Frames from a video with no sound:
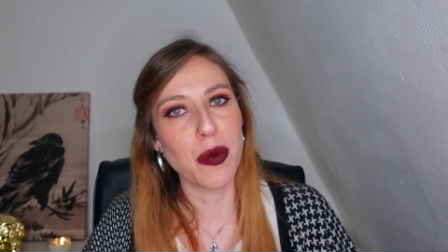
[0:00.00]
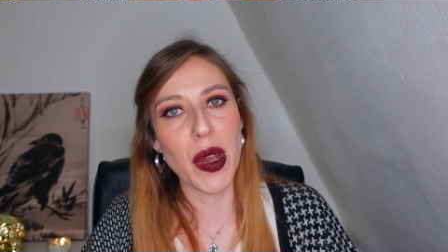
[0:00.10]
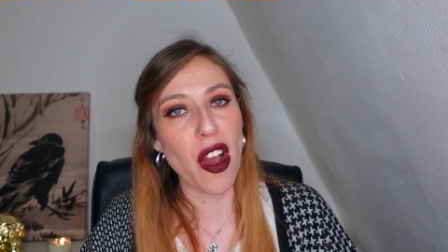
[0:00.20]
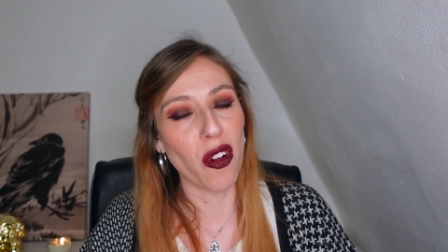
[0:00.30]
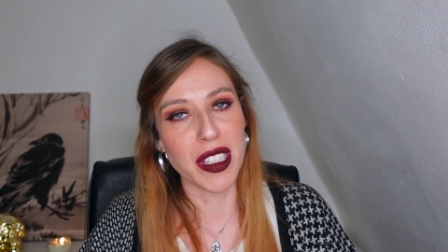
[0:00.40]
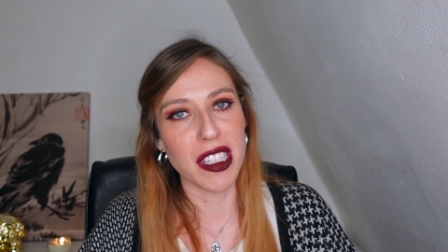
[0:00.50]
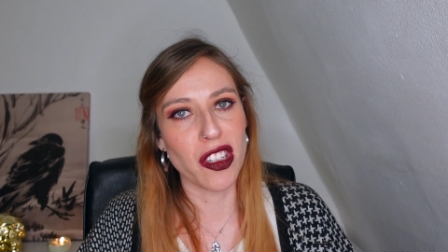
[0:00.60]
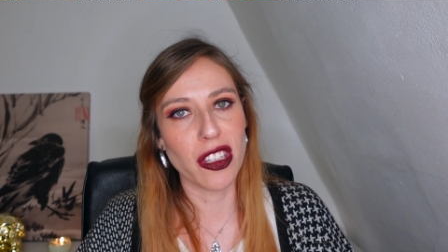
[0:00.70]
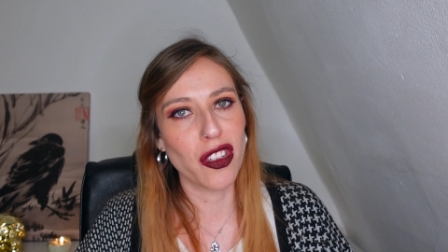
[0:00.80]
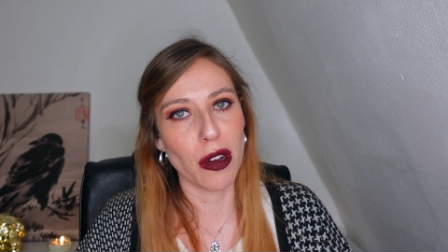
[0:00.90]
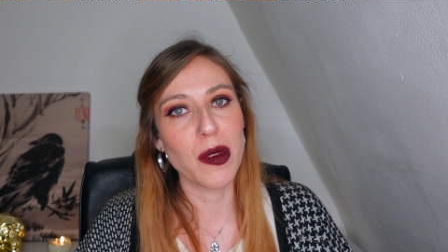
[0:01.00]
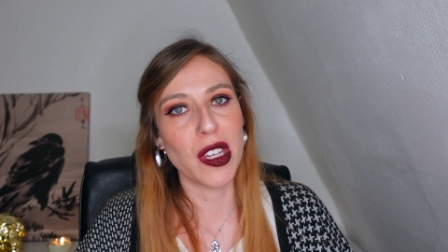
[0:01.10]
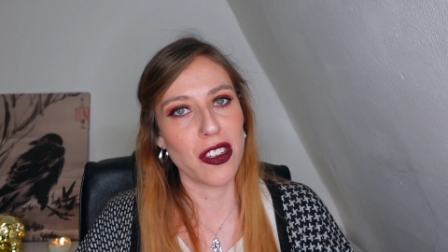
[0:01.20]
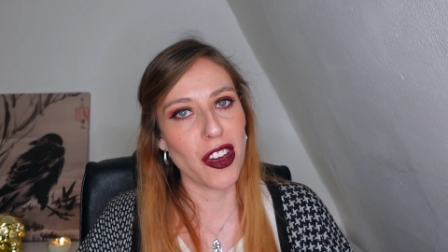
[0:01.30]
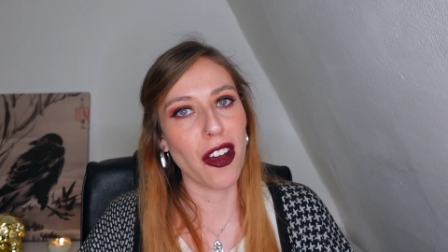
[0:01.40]
we obviously just jumped
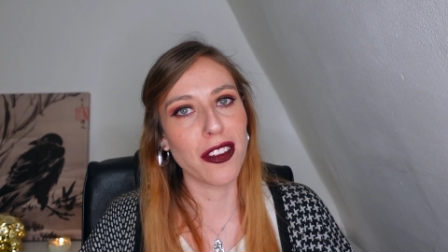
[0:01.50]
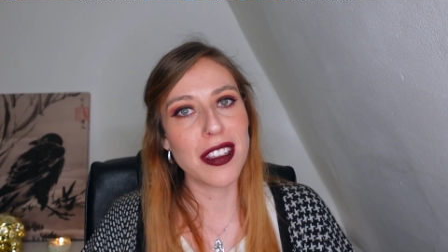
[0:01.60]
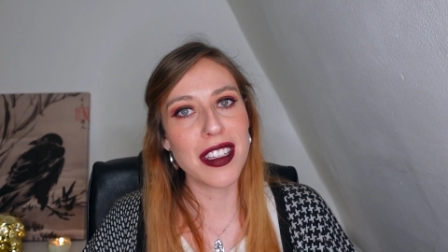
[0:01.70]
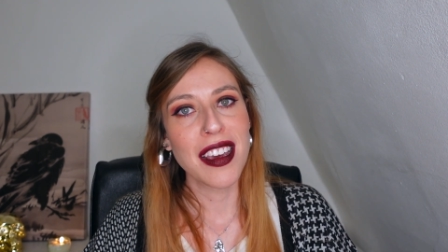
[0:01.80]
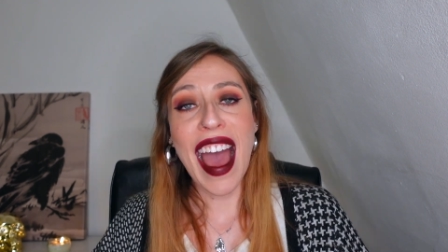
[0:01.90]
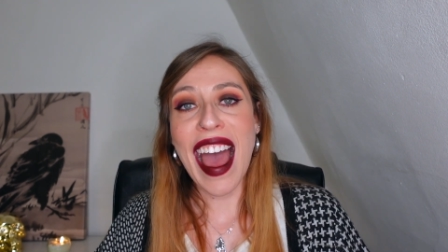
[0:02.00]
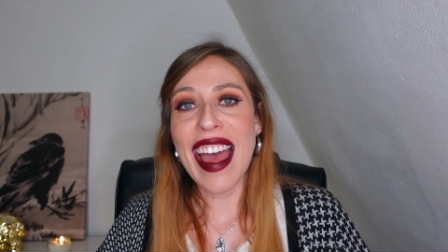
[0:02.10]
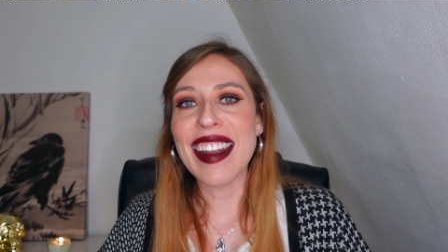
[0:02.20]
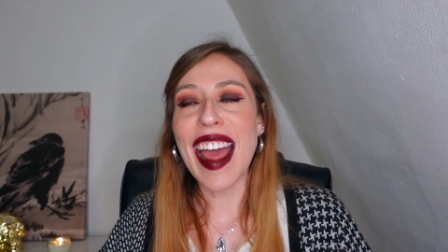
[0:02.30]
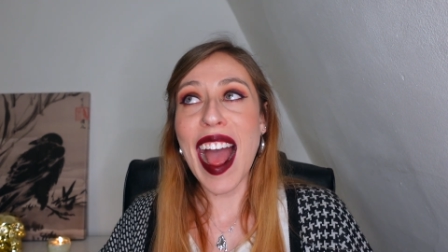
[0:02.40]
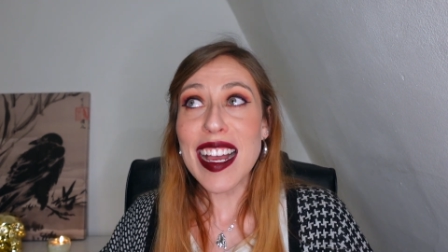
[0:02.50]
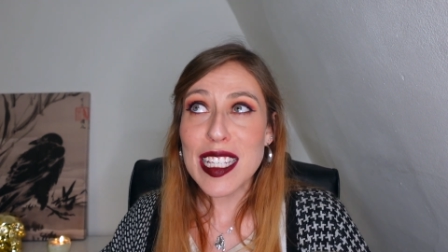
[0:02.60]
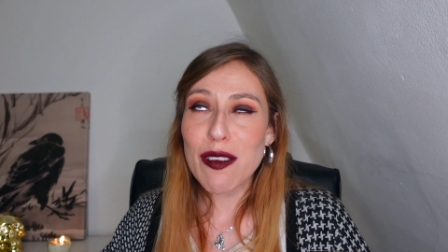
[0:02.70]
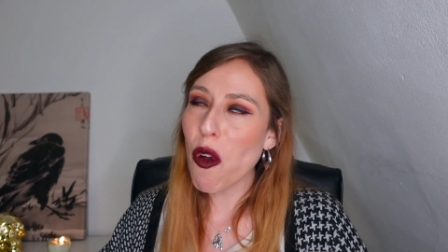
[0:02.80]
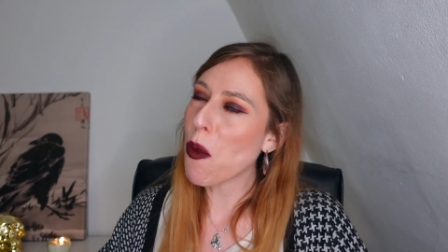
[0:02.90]
at the chance. And
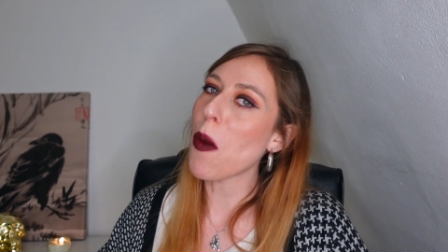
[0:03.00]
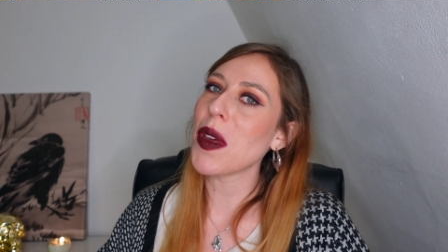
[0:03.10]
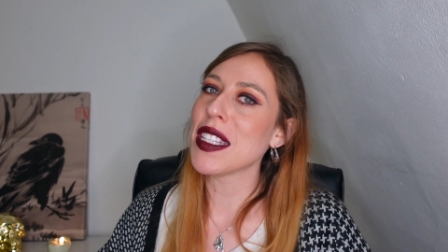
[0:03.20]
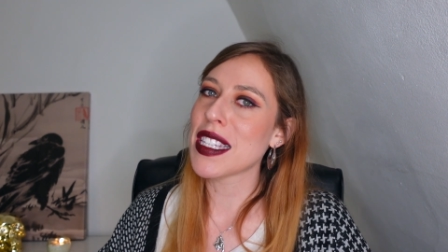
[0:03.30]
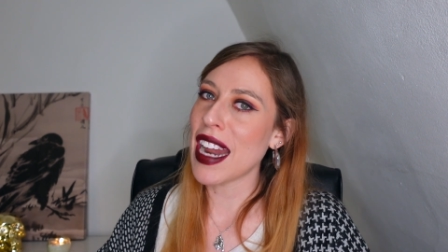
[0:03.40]
as for Bobbins'